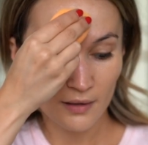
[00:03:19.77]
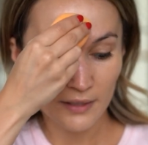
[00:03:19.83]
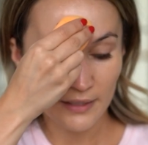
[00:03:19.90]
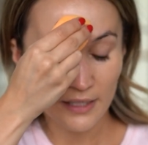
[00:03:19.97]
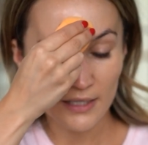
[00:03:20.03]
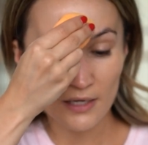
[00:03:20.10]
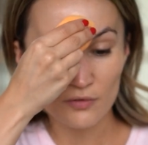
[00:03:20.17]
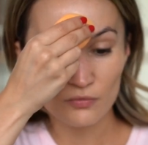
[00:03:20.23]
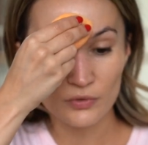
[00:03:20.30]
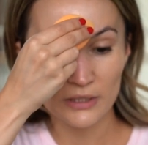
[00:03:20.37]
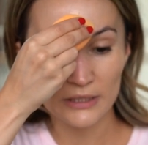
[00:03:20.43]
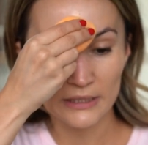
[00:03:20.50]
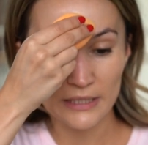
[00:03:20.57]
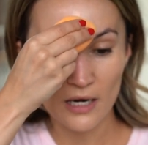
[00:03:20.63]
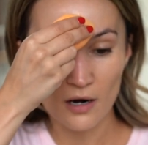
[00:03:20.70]
it can get
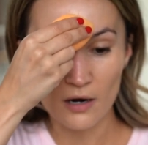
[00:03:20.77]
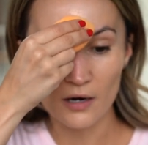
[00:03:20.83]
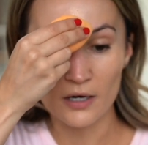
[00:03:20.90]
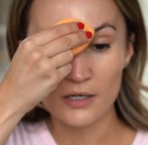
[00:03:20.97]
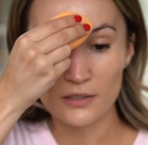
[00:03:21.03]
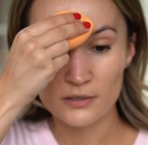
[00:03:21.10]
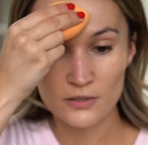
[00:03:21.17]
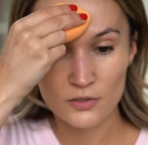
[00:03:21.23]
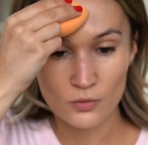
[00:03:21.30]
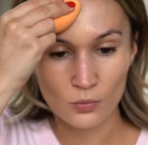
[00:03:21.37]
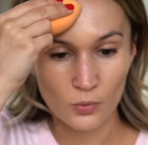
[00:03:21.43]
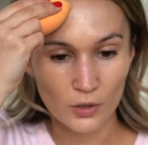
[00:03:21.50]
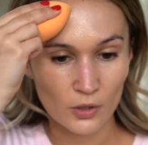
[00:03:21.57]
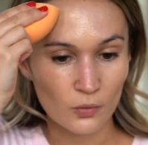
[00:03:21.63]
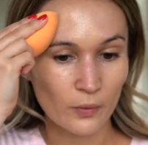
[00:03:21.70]
really hard to
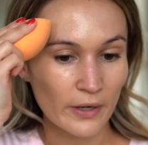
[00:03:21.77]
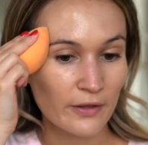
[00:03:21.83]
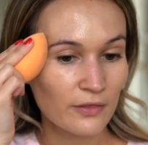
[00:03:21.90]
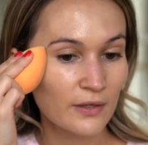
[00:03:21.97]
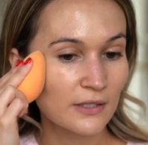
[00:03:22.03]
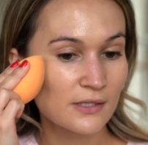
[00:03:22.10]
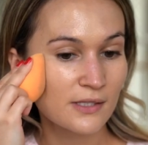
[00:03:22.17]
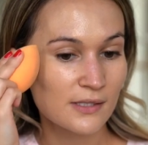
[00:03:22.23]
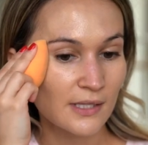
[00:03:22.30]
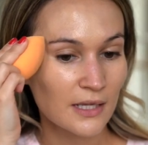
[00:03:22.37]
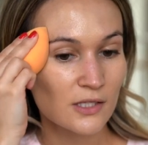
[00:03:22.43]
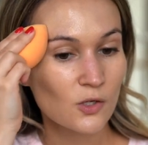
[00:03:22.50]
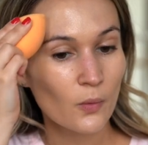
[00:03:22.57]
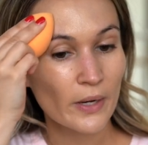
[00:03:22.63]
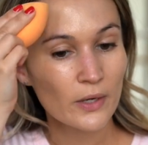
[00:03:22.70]
work with. It
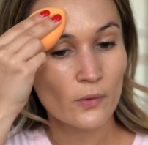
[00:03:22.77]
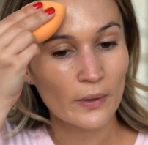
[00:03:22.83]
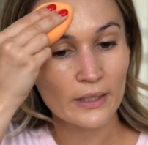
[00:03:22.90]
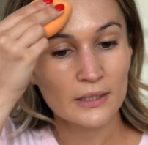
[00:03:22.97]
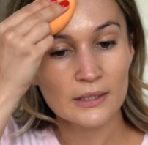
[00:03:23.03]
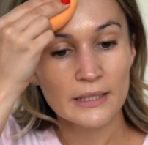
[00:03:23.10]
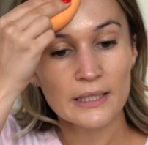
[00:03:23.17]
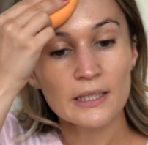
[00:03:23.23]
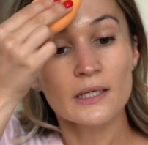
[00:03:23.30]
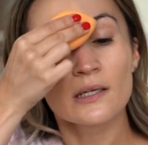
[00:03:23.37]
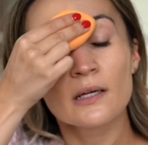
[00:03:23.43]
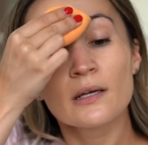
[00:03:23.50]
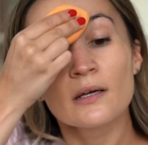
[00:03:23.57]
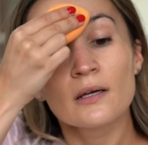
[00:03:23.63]
sets quite quickly,